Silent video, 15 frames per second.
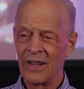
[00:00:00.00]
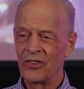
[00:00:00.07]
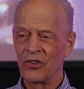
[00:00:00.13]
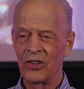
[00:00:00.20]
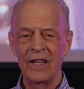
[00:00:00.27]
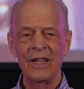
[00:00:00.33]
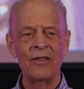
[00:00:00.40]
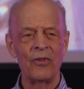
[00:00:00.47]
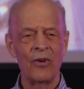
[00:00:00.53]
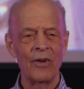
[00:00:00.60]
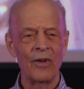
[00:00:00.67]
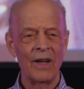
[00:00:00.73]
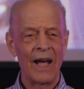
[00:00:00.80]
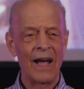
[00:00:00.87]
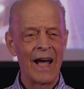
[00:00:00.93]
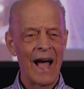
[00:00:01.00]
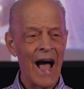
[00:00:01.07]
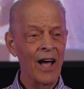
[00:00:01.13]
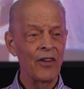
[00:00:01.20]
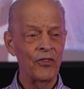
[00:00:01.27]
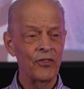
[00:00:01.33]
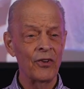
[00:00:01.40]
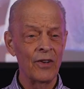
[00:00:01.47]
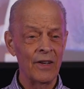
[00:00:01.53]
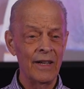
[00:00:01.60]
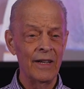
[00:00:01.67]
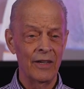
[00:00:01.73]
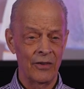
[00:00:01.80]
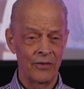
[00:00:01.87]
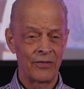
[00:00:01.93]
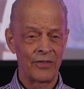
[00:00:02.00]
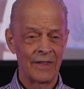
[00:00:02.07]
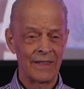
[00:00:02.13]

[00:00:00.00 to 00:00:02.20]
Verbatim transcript: that's evil has to leave